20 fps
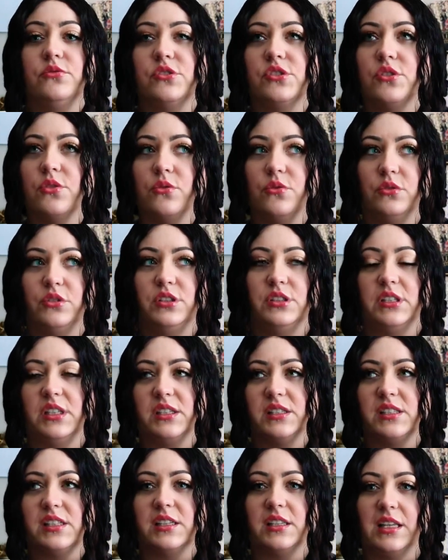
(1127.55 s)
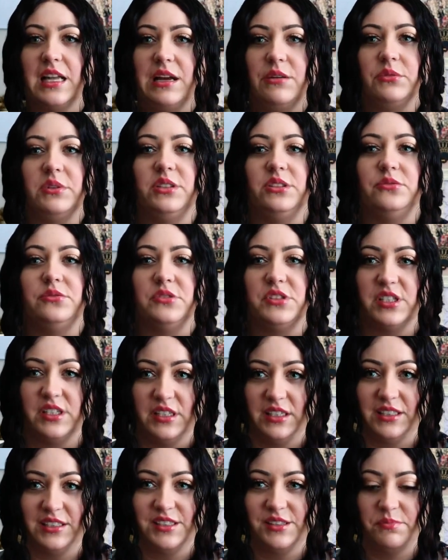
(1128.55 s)
So it's allowing you
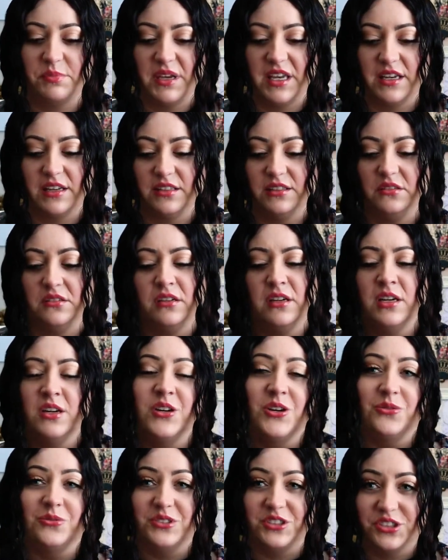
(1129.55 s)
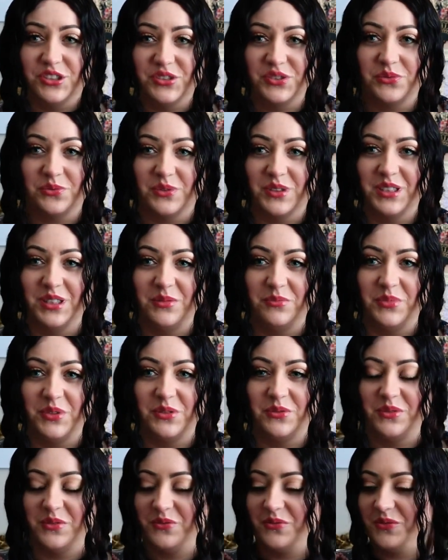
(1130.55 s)
to expand, which is really
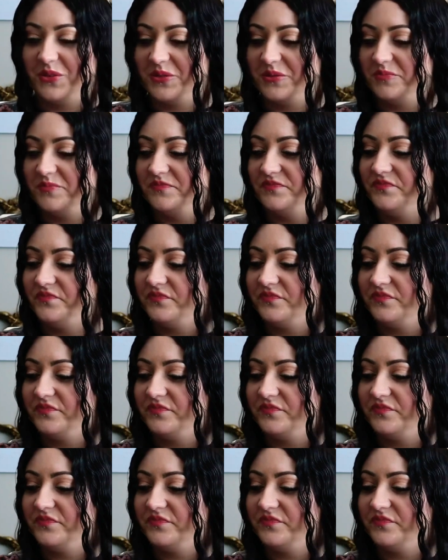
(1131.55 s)
beautiful. All